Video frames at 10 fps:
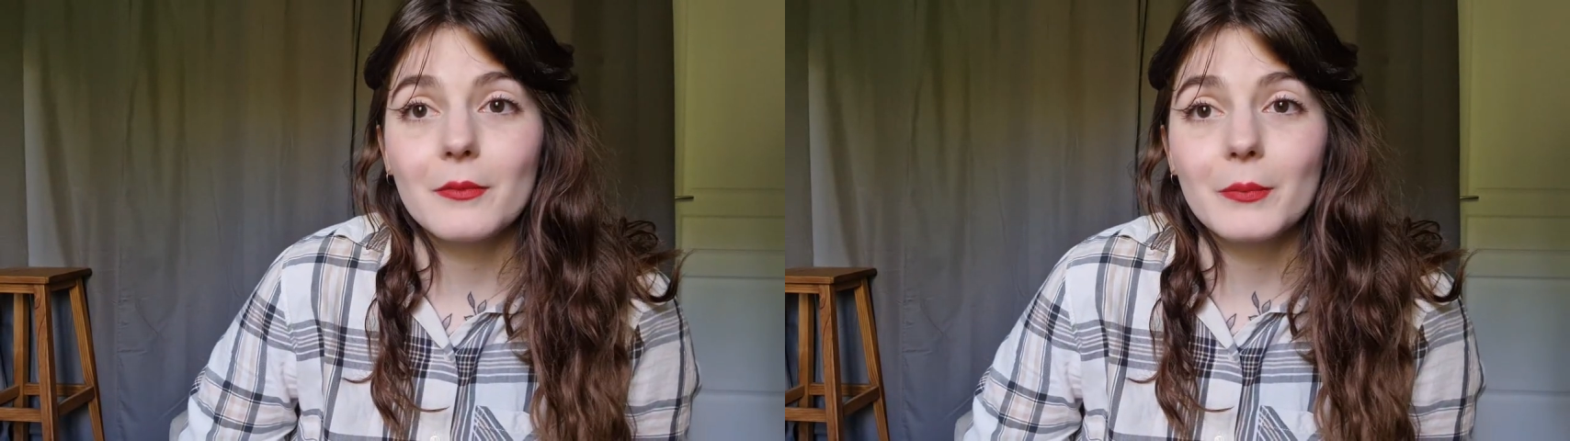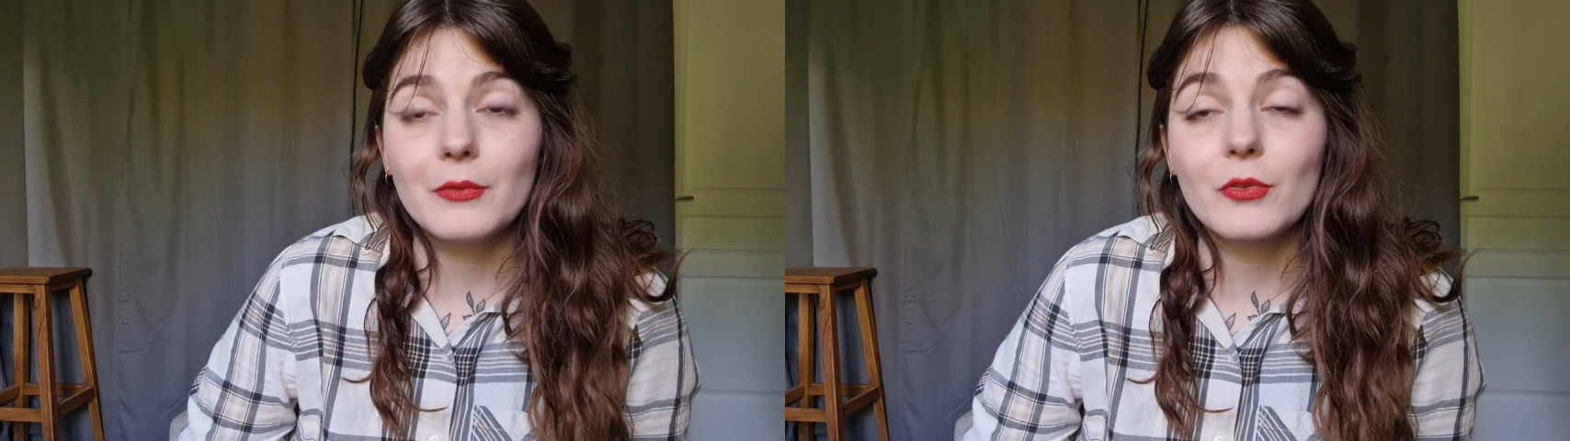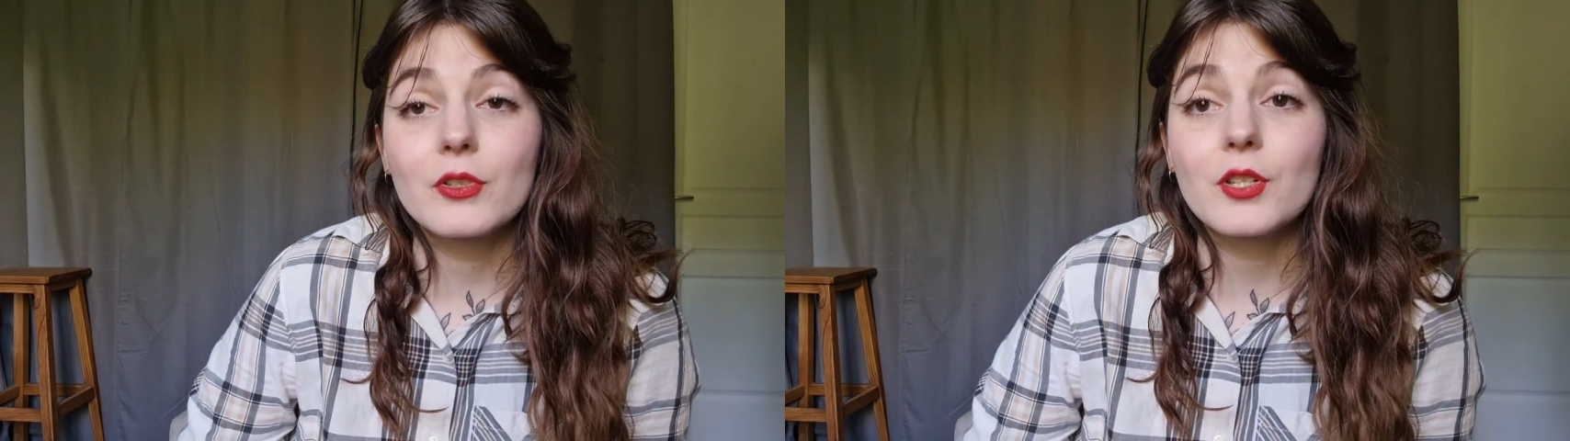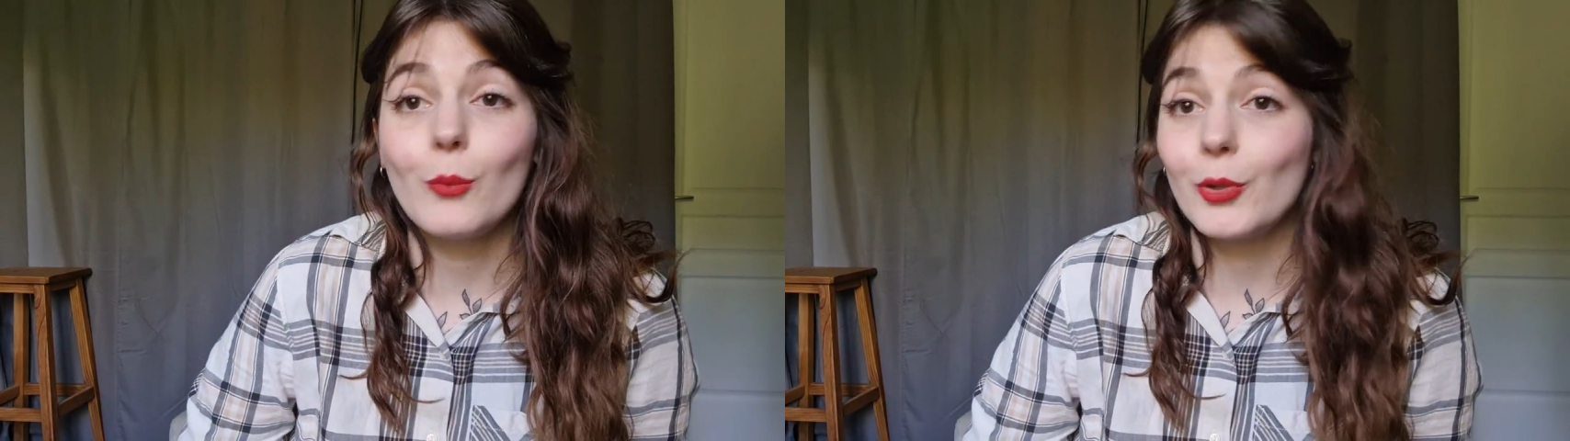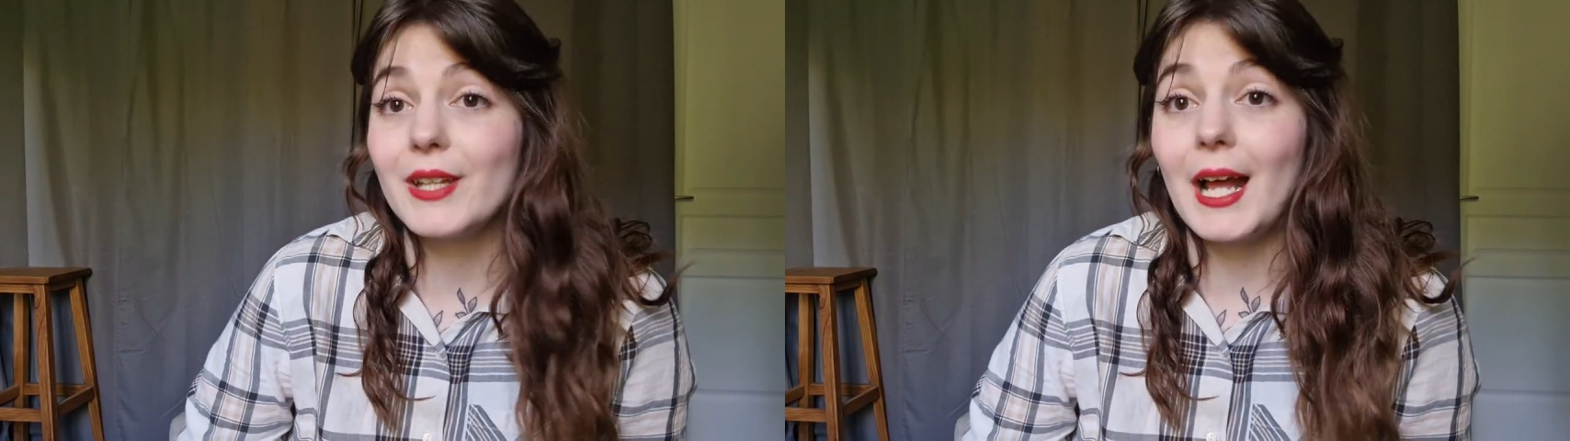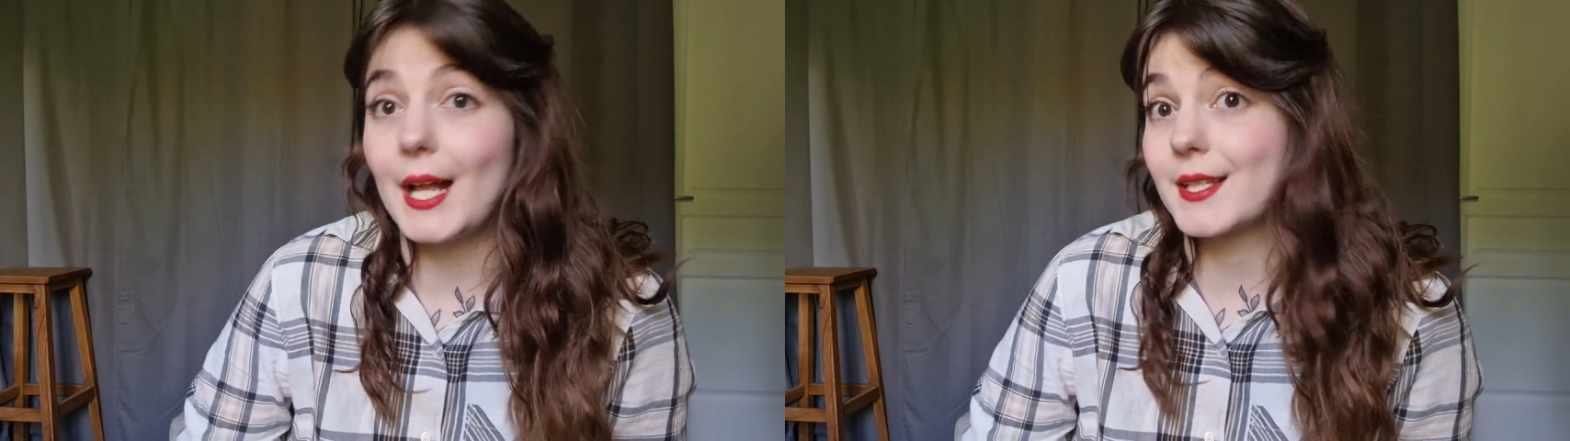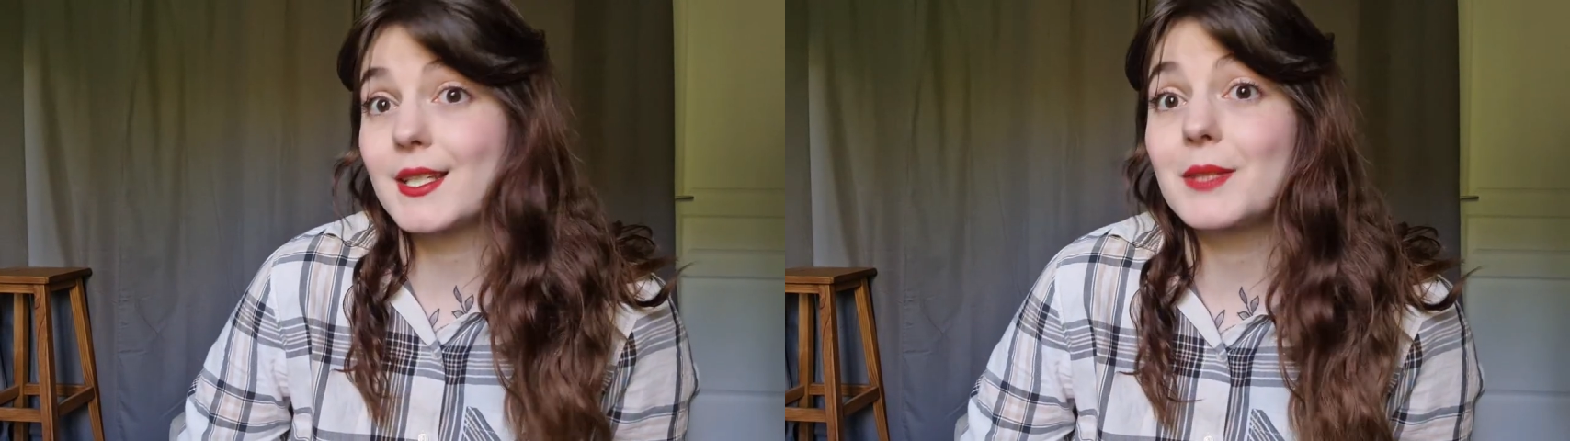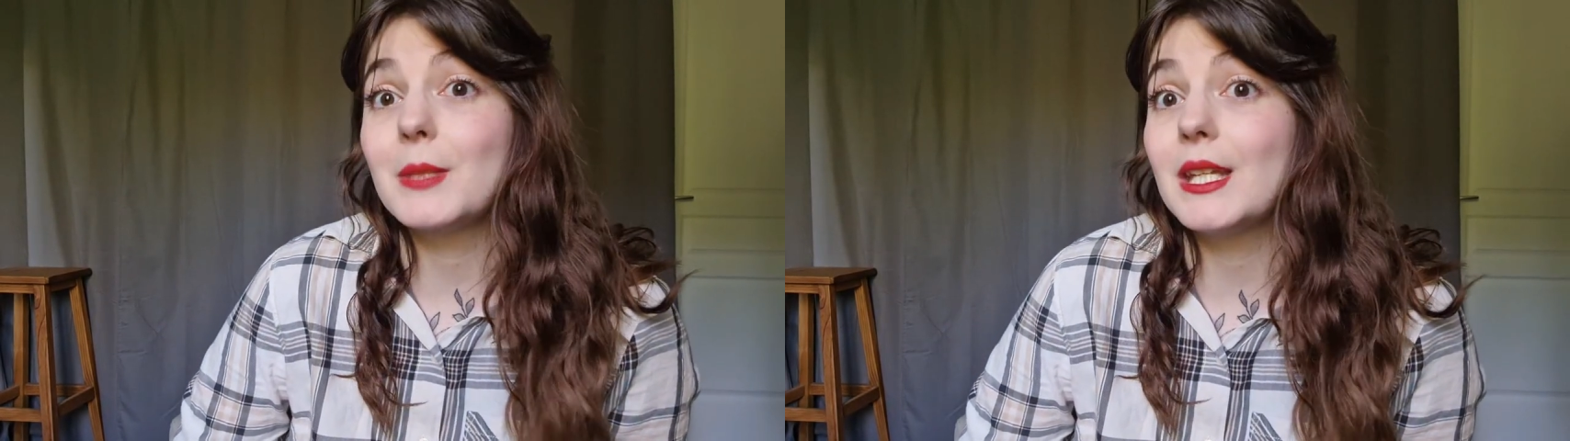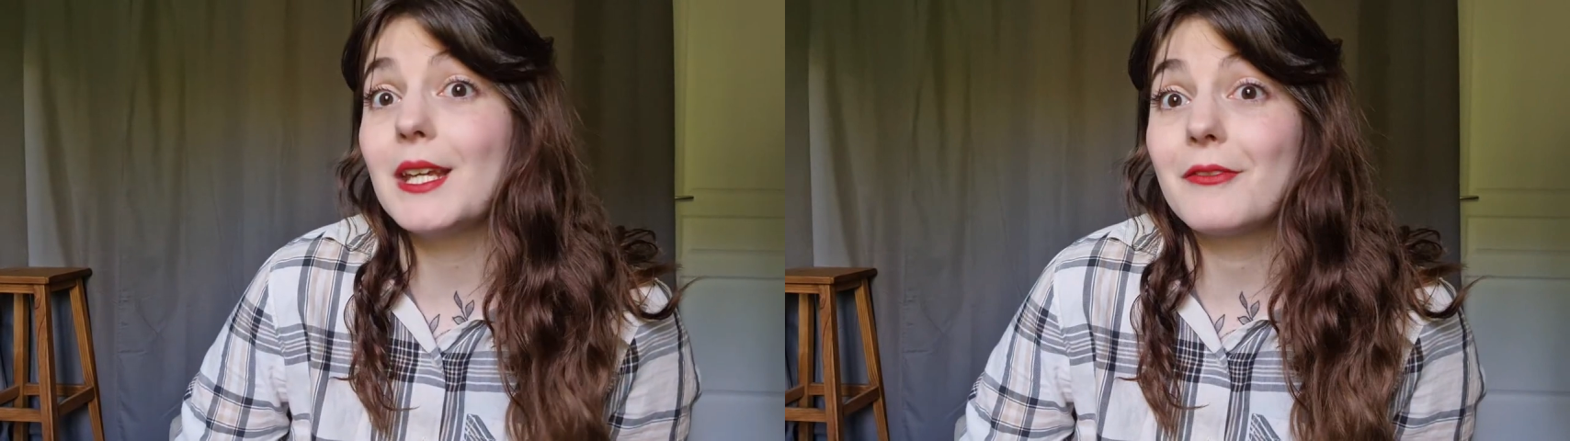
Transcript: before someone asks me